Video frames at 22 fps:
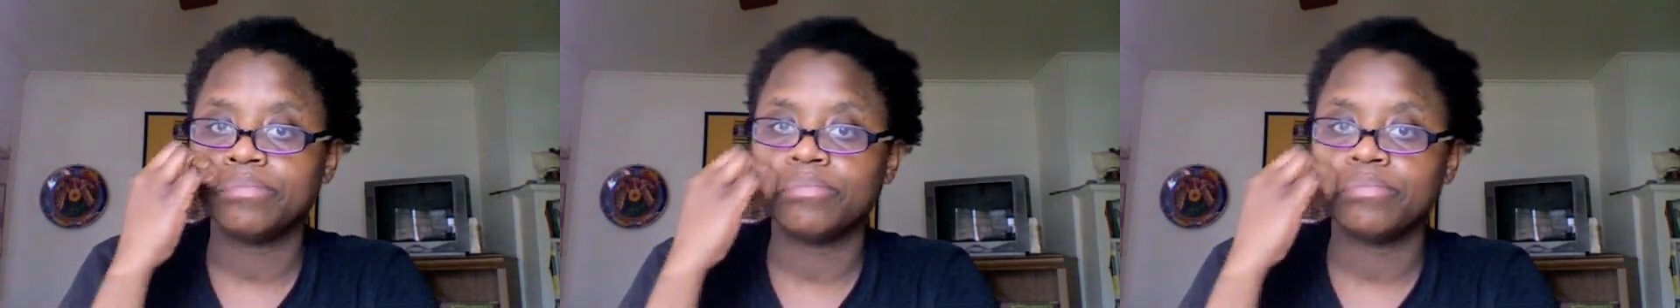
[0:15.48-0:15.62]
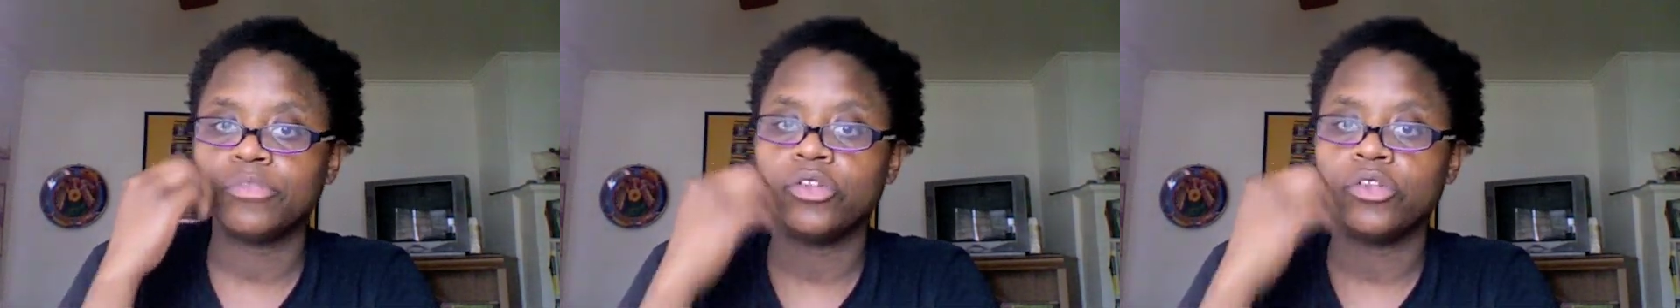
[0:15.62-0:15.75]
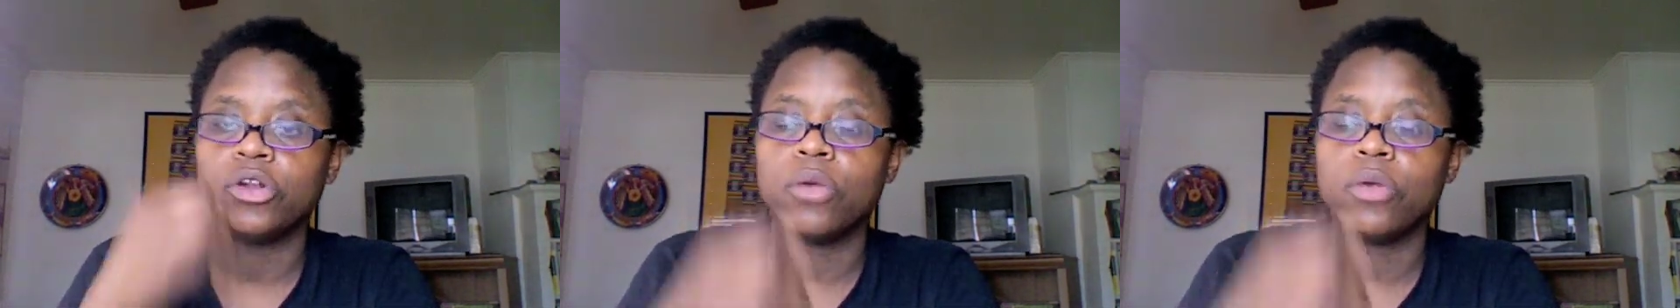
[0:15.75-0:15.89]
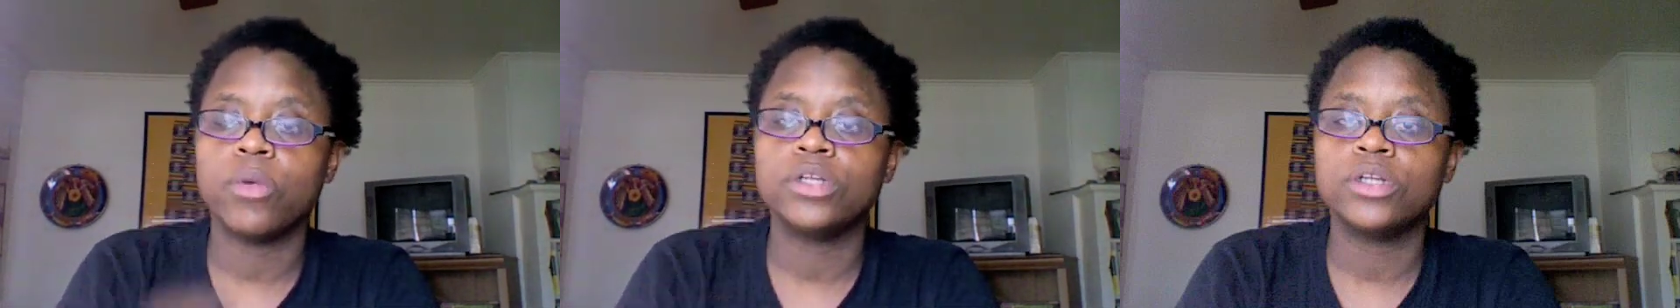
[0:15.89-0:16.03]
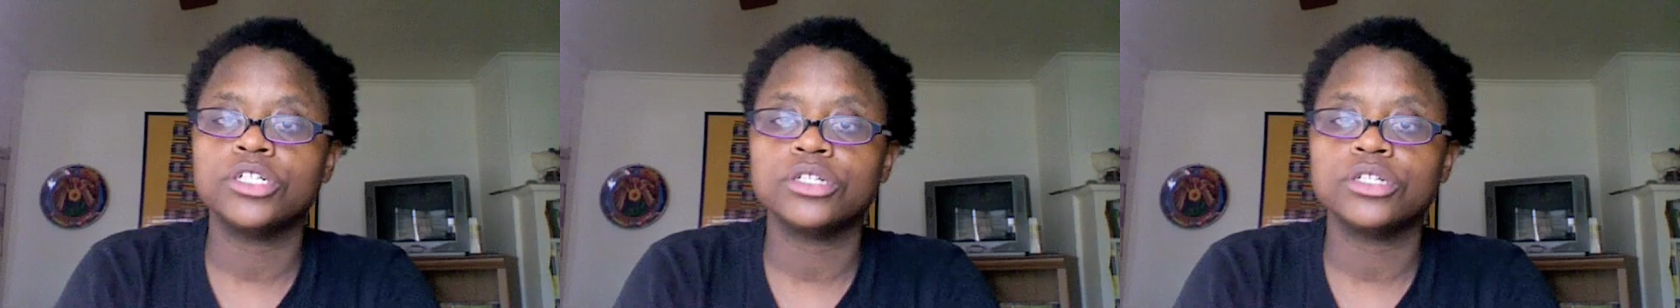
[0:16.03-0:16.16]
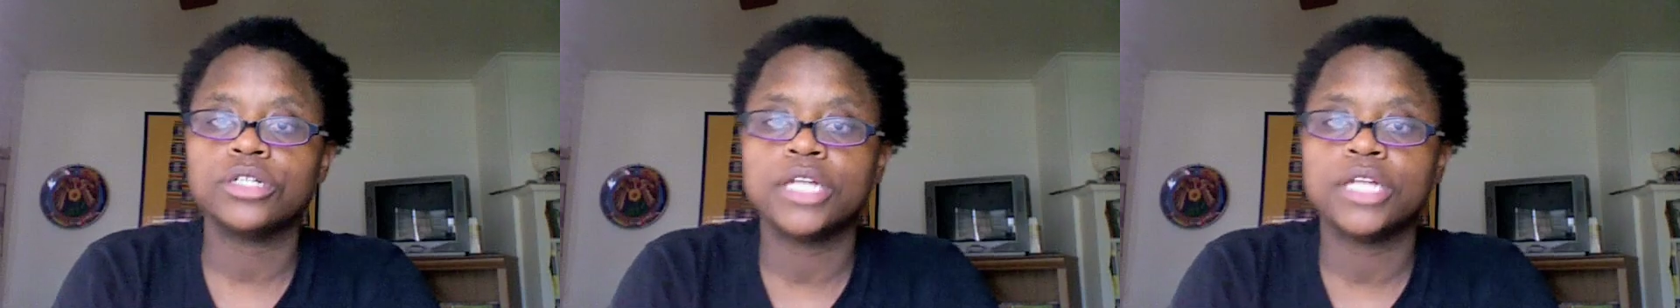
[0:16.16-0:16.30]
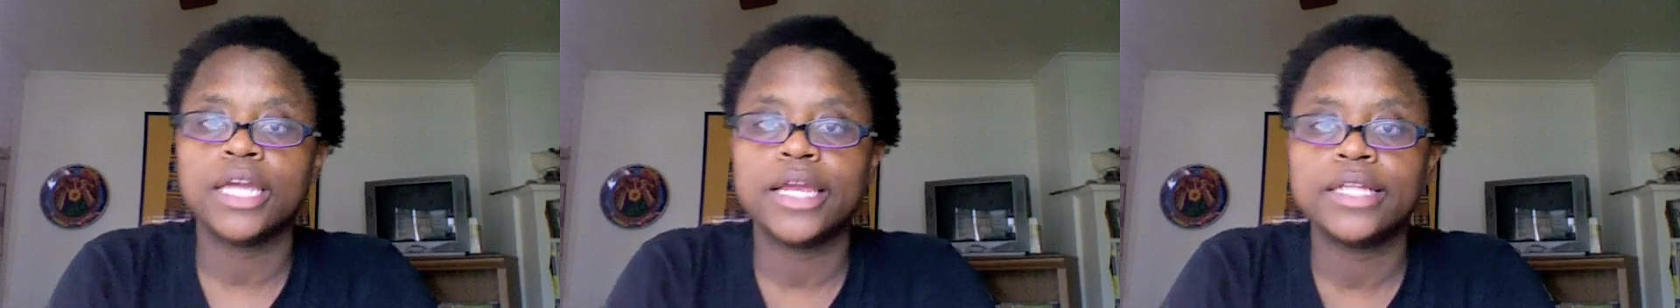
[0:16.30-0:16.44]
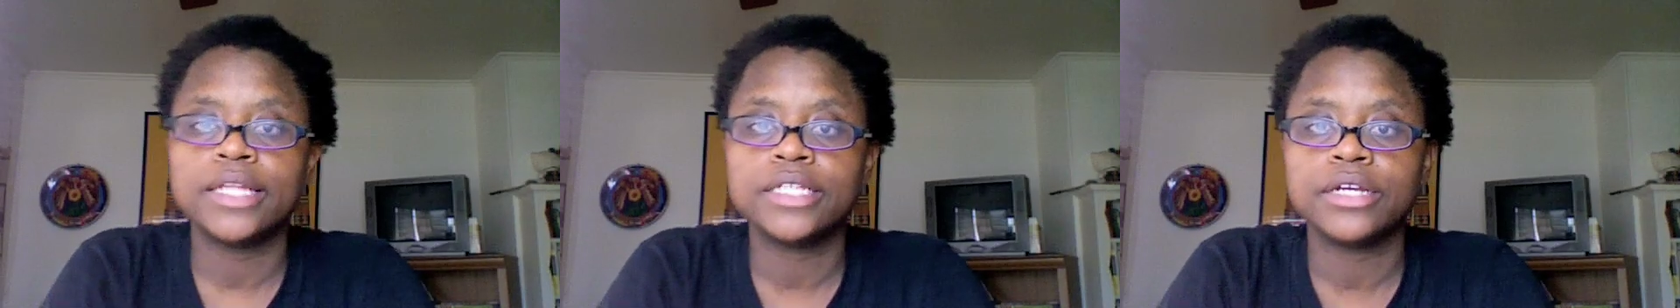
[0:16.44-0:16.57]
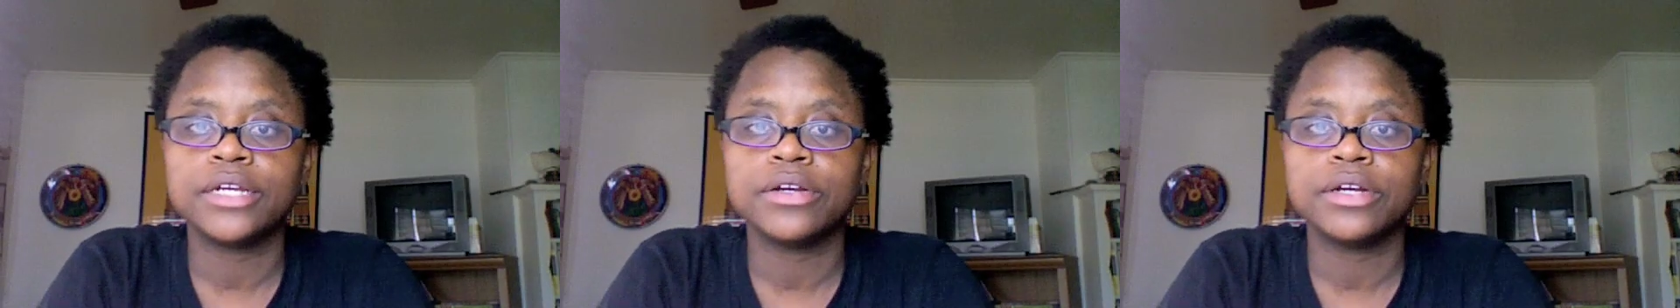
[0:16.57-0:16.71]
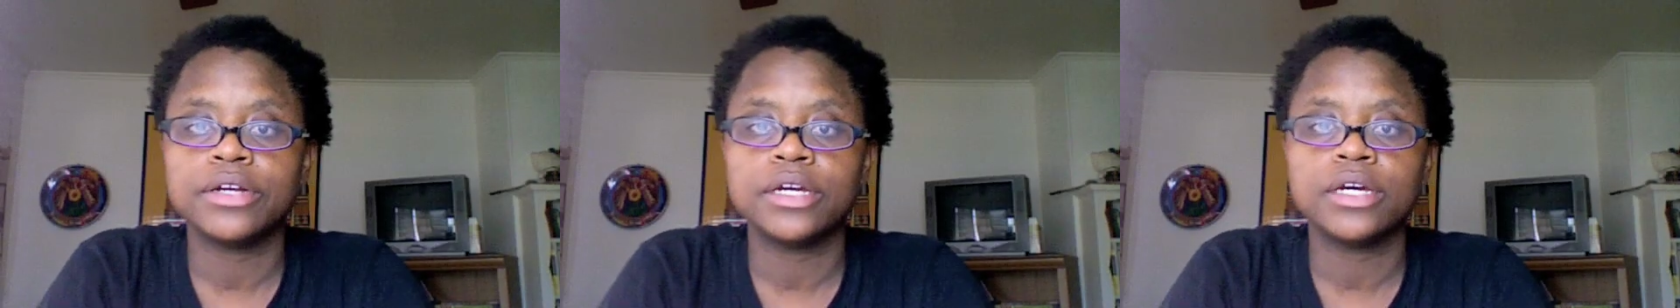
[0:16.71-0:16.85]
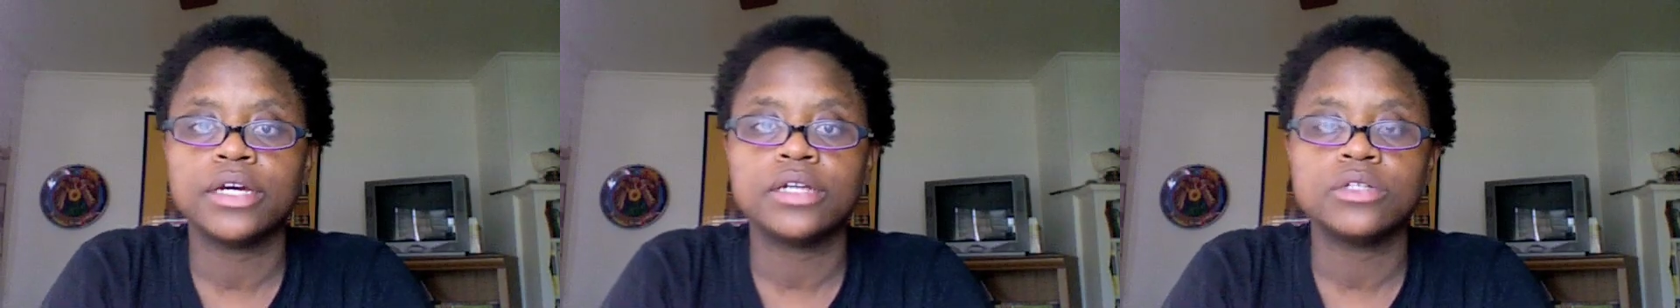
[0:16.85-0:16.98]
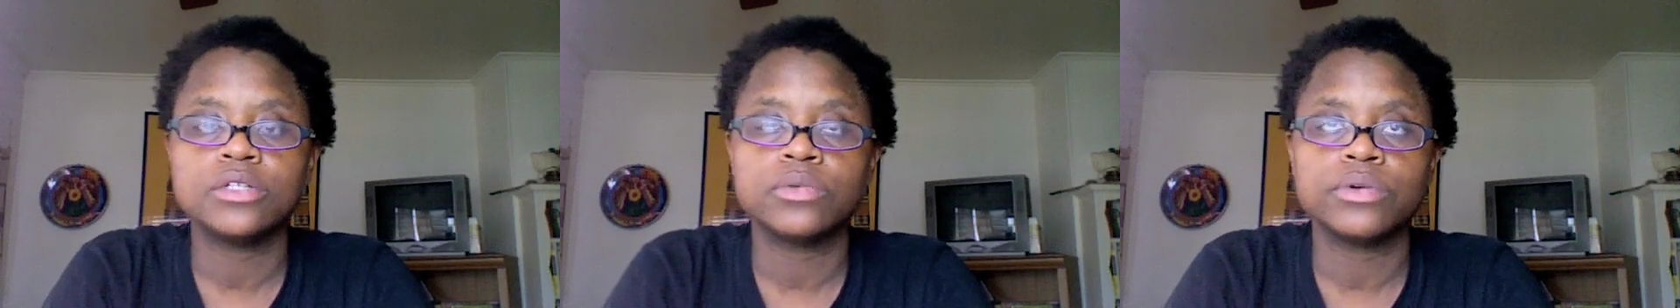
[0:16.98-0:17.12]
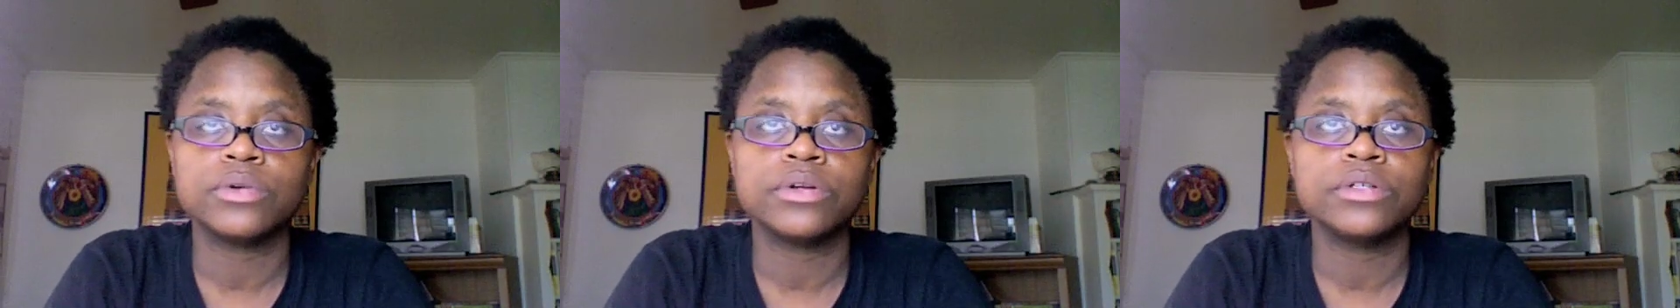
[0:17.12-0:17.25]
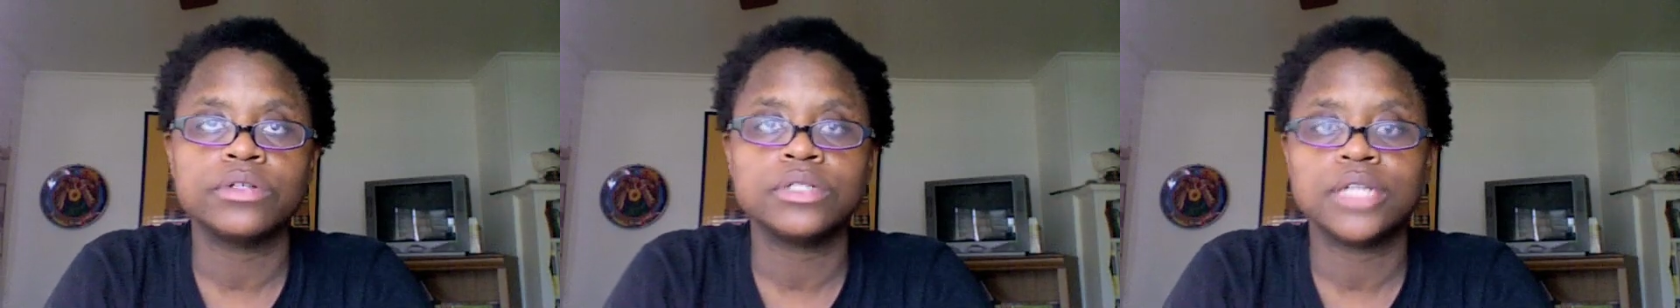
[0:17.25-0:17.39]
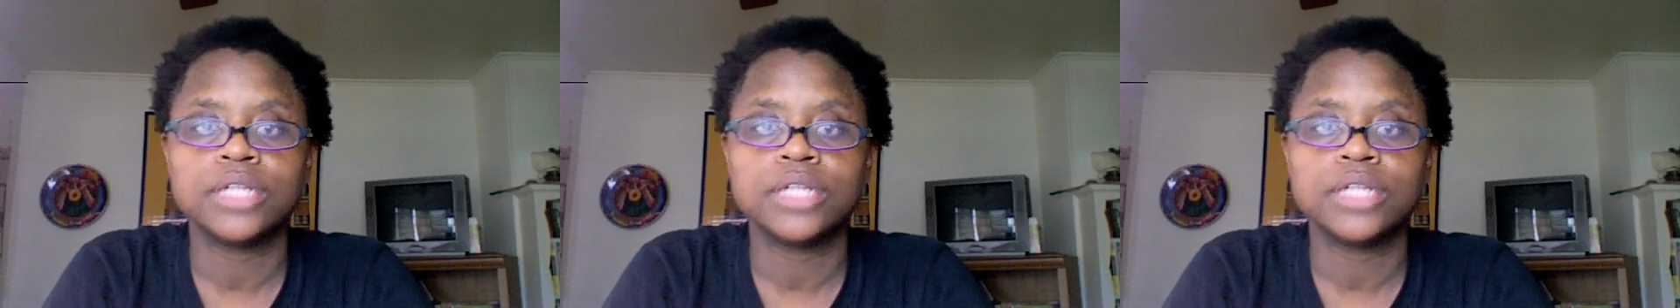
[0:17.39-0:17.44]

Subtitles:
You don't want your kids hearing cuss words.